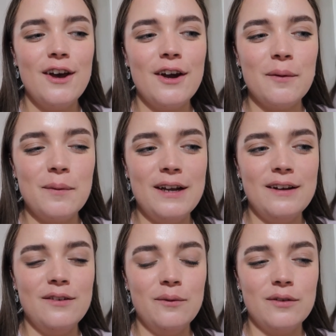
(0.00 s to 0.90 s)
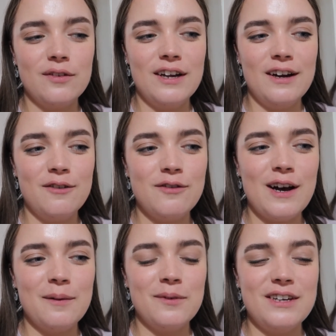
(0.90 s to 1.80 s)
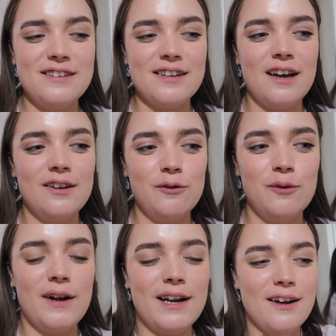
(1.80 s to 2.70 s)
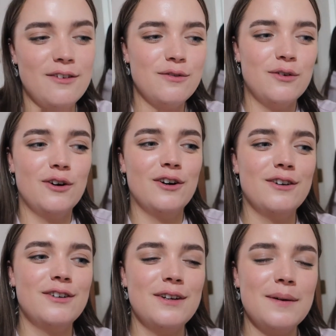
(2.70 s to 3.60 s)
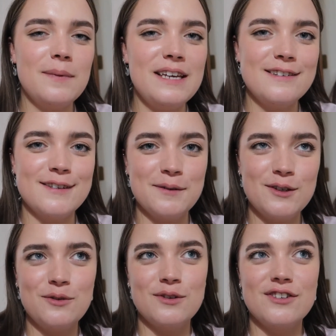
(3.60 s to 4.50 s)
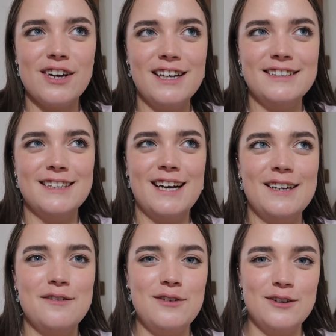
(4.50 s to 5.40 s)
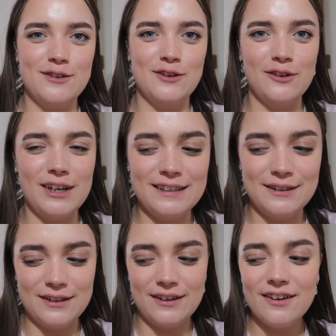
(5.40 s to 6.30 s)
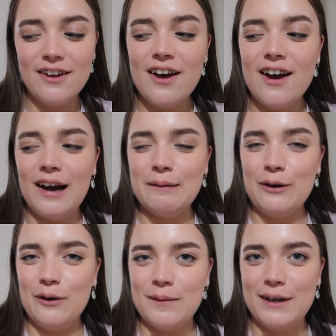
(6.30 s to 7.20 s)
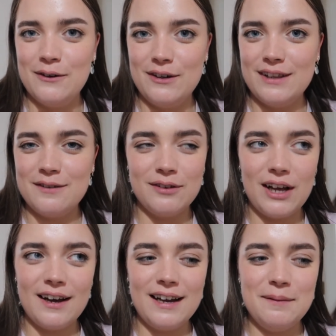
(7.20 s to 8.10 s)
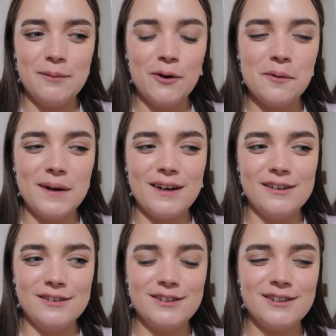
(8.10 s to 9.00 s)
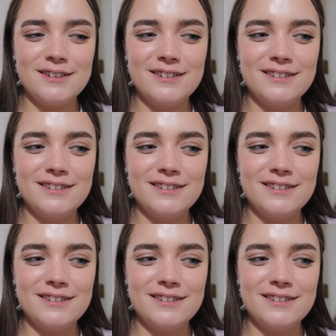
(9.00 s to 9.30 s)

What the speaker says: come in with their families and we went out for pizza, which was nice, and it feels a lot nicer that I'm not on my own in the flat anymore because,